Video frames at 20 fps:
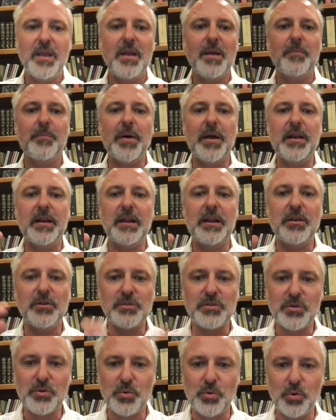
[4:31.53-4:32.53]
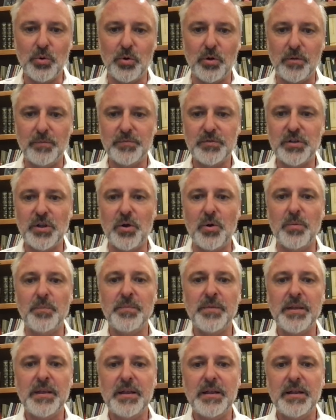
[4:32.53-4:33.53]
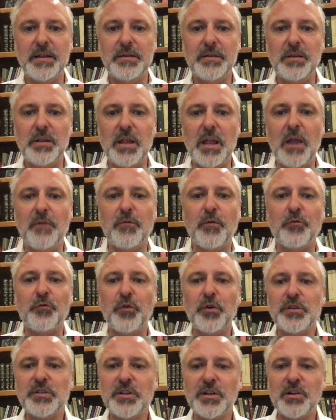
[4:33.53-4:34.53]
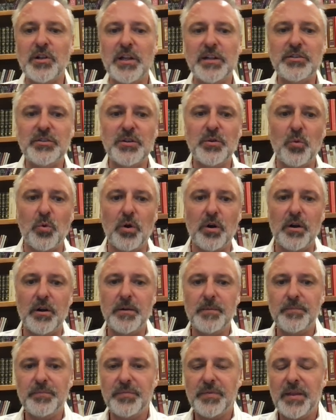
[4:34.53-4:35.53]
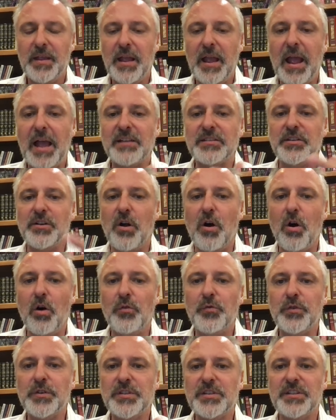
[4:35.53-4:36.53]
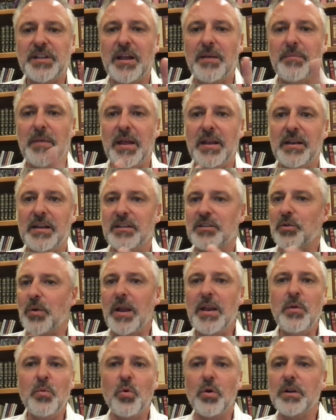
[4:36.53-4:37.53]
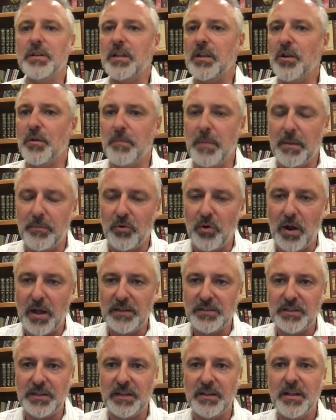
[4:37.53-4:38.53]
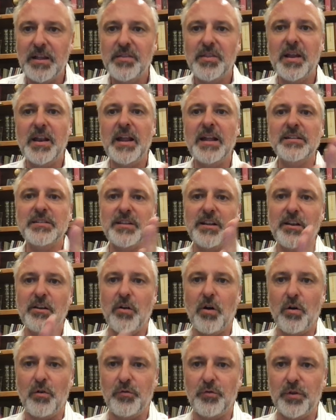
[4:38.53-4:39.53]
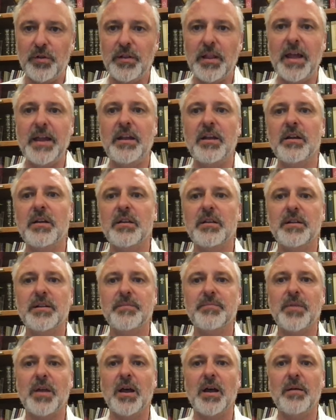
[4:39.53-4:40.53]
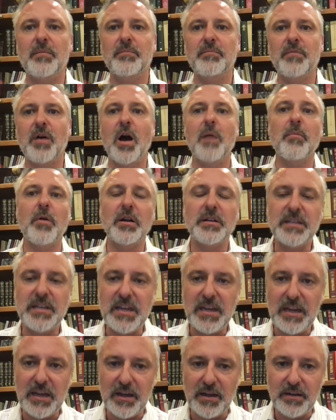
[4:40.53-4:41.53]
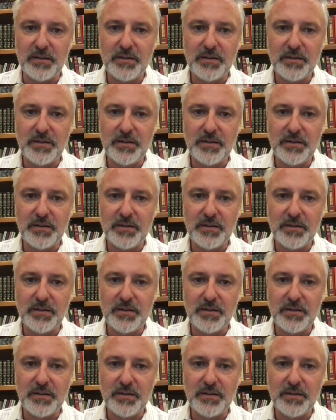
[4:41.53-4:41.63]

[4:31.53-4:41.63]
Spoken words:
But here's the rule. So if a first declension word has an alpha stem ending, so any word that you're memorizing that ends in an alpha, like hamartia,